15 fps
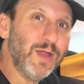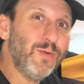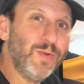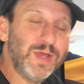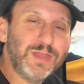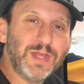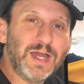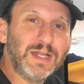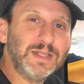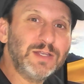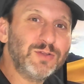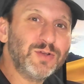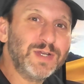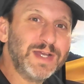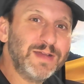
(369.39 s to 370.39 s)
with a
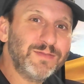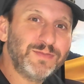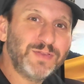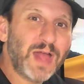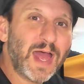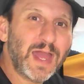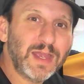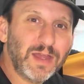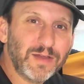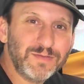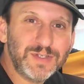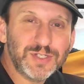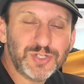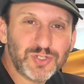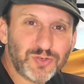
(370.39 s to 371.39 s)
little flag
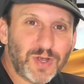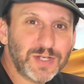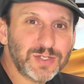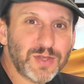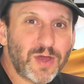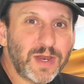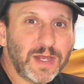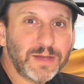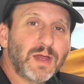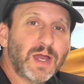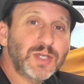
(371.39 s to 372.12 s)
of distrust on it.